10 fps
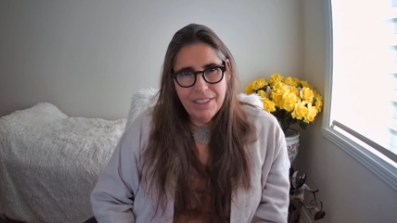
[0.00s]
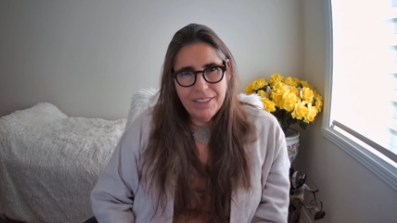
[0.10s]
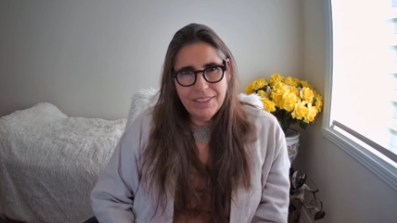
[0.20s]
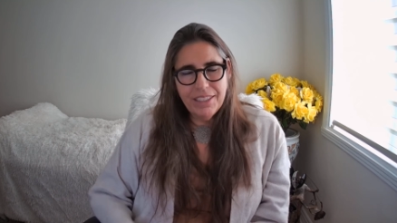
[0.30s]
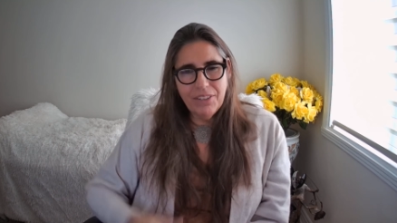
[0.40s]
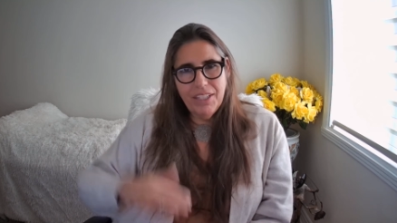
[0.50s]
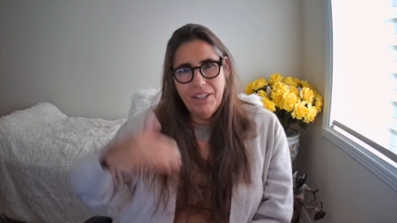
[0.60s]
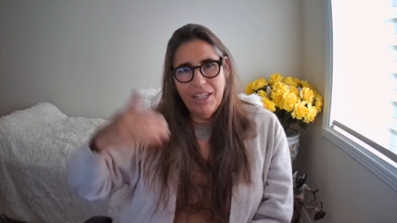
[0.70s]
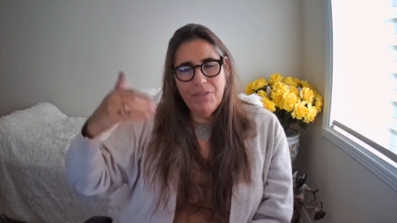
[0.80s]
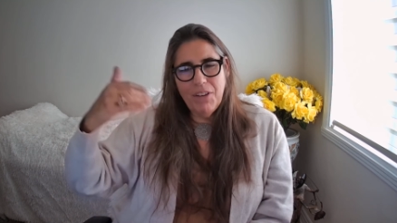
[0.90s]
so
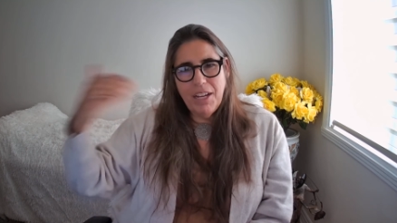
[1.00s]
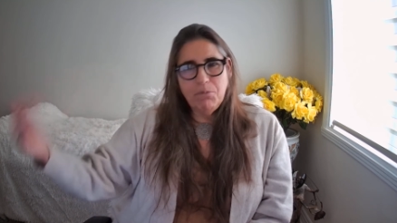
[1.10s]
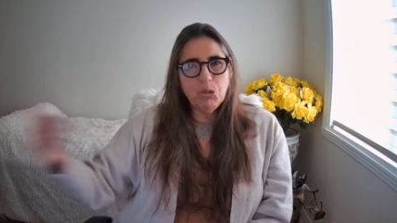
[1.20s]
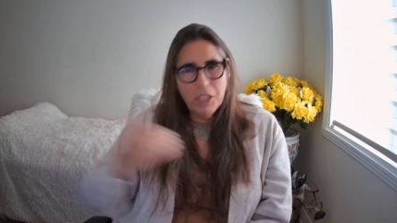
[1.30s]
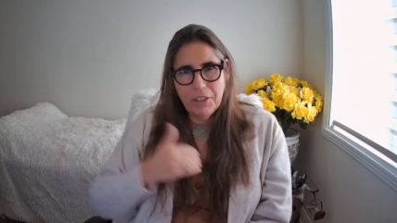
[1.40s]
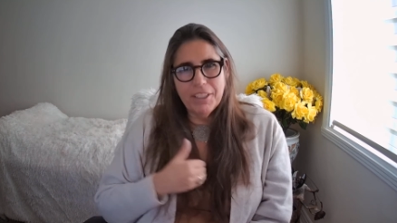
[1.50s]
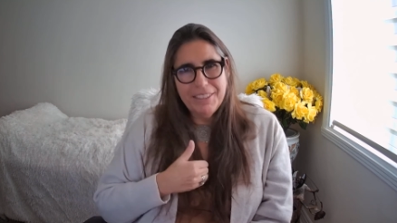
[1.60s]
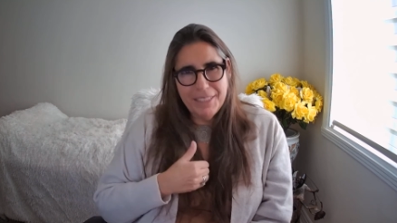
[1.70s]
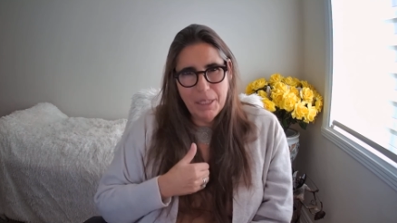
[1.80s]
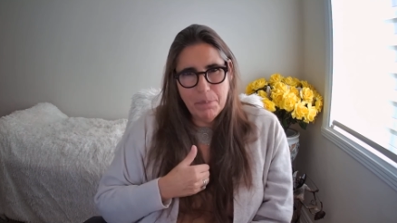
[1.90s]
if I'm triggered,
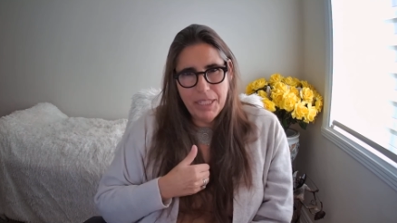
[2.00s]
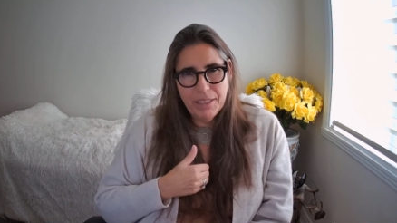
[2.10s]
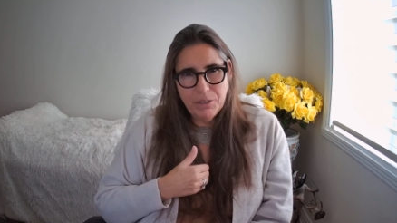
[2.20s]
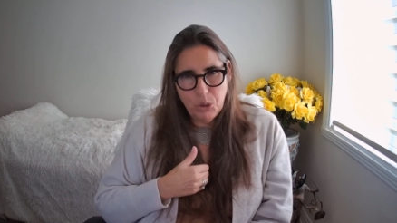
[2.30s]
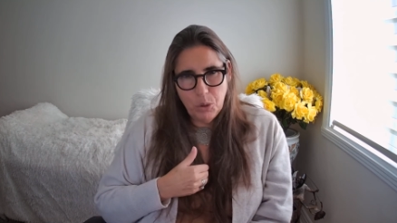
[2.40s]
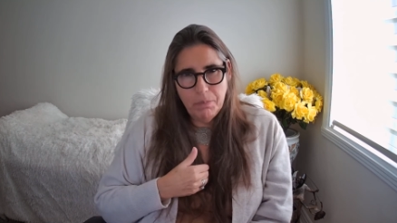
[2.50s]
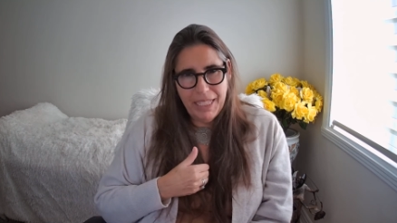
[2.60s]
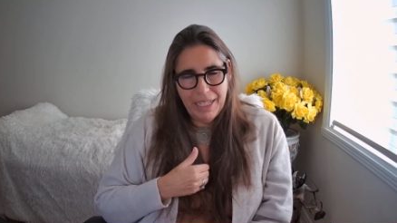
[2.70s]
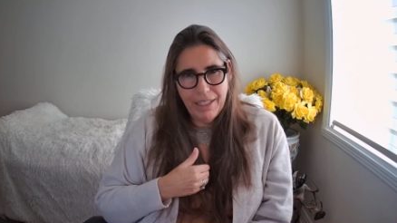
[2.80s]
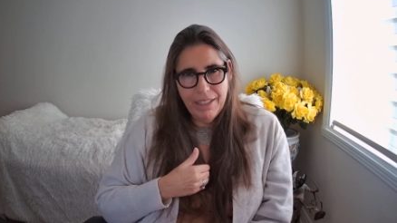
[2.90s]
it's happening to
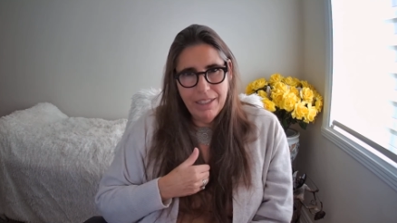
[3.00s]
me.